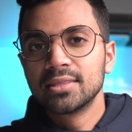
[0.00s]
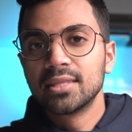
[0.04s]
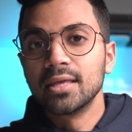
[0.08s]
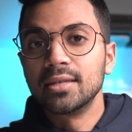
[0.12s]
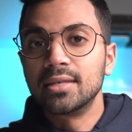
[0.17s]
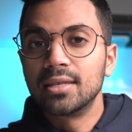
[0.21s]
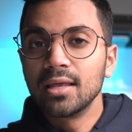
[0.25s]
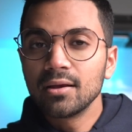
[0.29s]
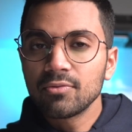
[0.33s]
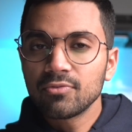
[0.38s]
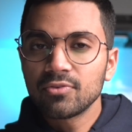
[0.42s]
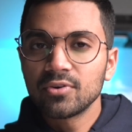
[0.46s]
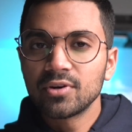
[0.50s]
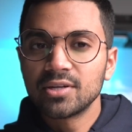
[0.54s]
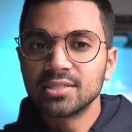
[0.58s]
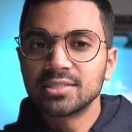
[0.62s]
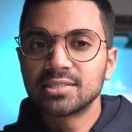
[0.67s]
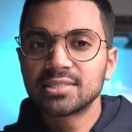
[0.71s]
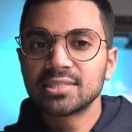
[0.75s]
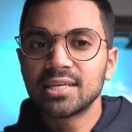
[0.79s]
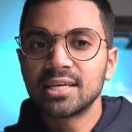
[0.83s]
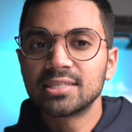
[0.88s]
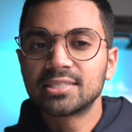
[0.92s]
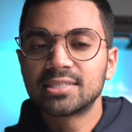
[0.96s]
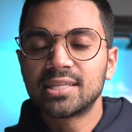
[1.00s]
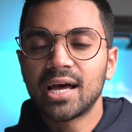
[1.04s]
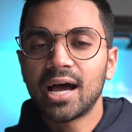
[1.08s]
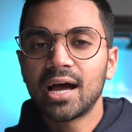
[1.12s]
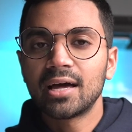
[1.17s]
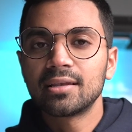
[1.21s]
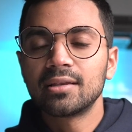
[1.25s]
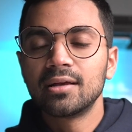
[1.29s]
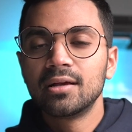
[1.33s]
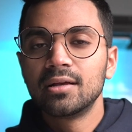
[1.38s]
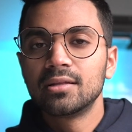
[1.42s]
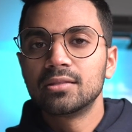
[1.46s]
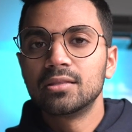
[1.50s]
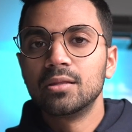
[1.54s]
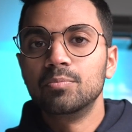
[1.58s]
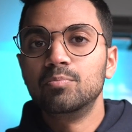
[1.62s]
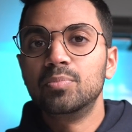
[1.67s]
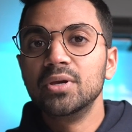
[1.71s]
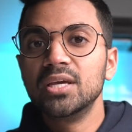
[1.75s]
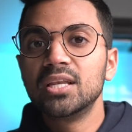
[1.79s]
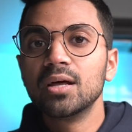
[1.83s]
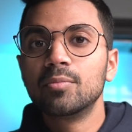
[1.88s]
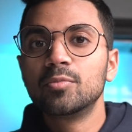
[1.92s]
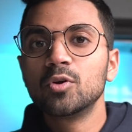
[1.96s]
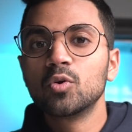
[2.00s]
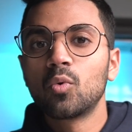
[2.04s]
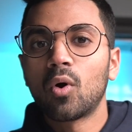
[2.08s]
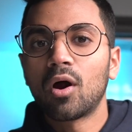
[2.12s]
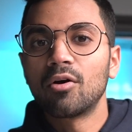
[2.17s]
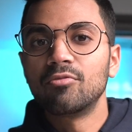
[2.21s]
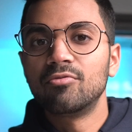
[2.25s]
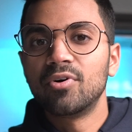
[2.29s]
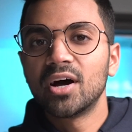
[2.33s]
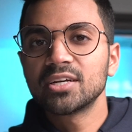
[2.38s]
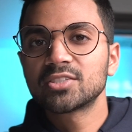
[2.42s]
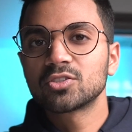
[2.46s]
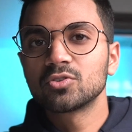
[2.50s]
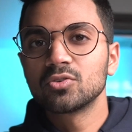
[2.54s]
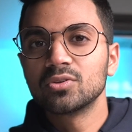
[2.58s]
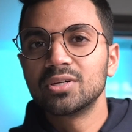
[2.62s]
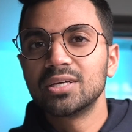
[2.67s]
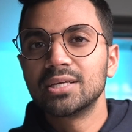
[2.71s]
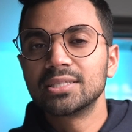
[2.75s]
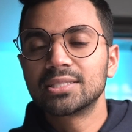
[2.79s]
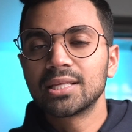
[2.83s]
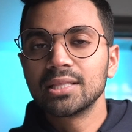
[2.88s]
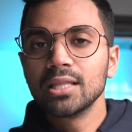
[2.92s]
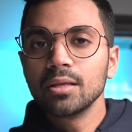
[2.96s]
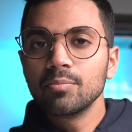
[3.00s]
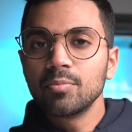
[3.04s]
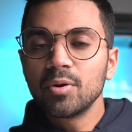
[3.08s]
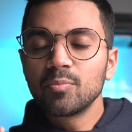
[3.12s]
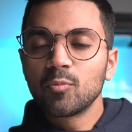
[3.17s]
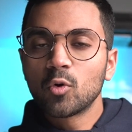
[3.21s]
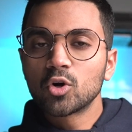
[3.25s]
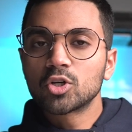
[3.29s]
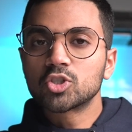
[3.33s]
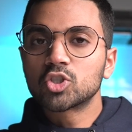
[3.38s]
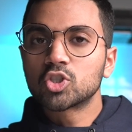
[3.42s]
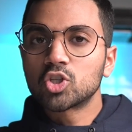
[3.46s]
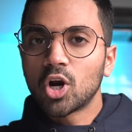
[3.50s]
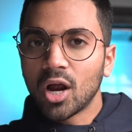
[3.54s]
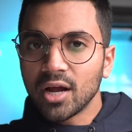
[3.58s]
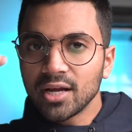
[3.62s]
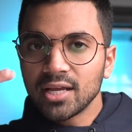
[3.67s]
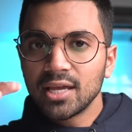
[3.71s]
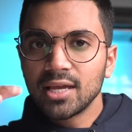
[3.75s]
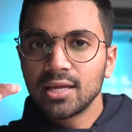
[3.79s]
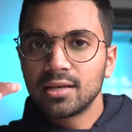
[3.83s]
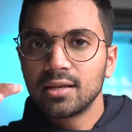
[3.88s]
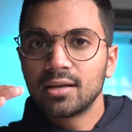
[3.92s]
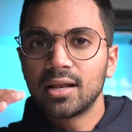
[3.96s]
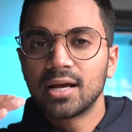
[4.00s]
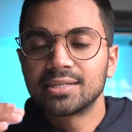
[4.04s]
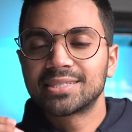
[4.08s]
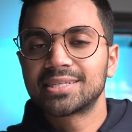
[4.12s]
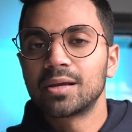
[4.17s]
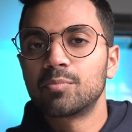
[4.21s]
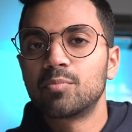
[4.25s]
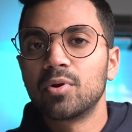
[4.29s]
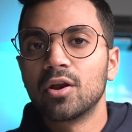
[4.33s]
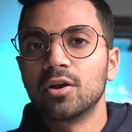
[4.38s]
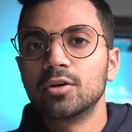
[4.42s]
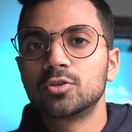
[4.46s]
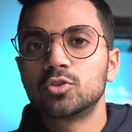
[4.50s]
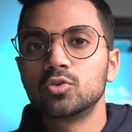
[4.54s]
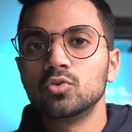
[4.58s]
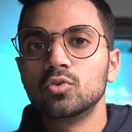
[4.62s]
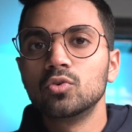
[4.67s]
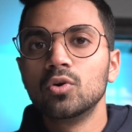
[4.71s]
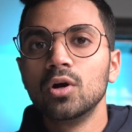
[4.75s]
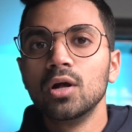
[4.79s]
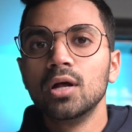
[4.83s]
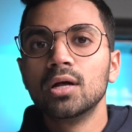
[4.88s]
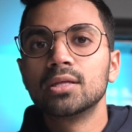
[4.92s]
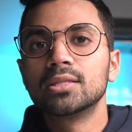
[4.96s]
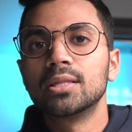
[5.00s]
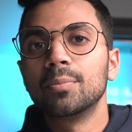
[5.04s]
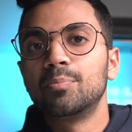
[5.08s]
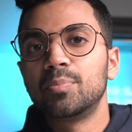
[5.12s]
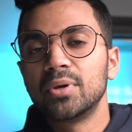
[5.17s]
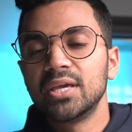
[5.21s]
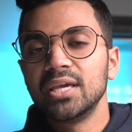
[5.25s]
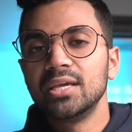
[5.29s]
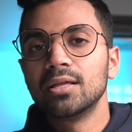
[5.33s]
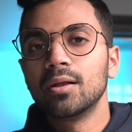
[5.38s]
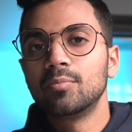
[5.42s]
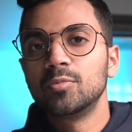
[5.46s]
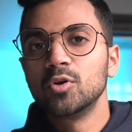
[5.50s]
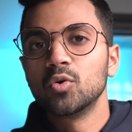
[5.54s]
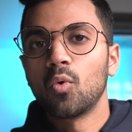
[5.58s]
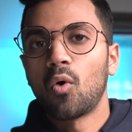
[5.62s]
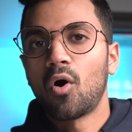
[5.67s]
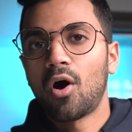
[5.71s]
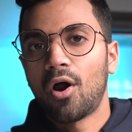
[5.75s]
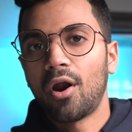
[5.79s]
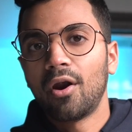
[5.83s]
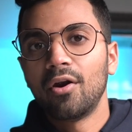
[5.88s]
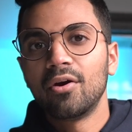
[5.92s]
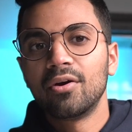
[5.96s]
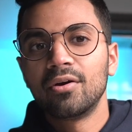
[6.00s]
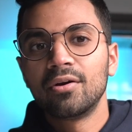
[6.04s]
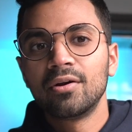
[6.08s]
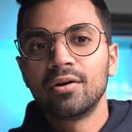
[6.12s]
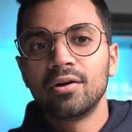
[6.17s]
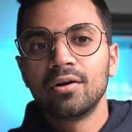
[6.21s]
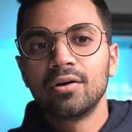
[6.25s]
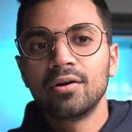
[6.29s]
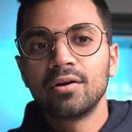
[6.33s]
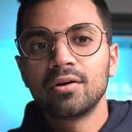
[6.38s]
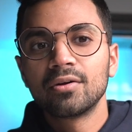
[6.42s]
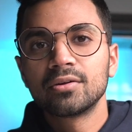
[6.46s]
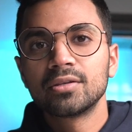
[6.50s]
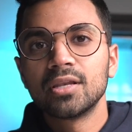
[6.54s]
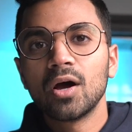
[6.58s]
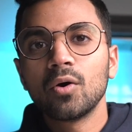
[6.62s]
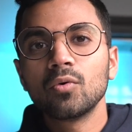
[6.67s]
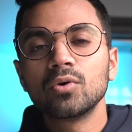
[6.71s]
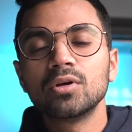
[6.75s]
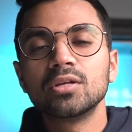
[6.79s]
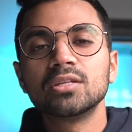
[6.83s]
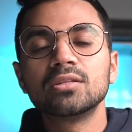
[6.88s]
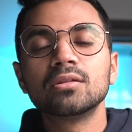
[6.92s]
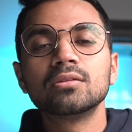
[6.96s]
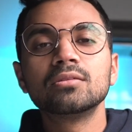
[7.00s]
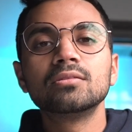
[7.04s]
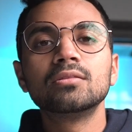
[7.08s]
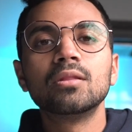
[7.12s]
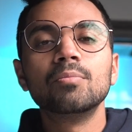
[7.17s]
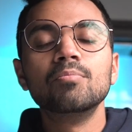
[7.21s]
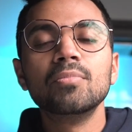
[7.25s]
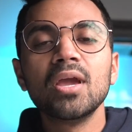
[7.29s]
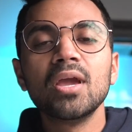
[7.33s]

The difference is that the BWR vessel is a little bit more truncated as compared to the PWR. Now, the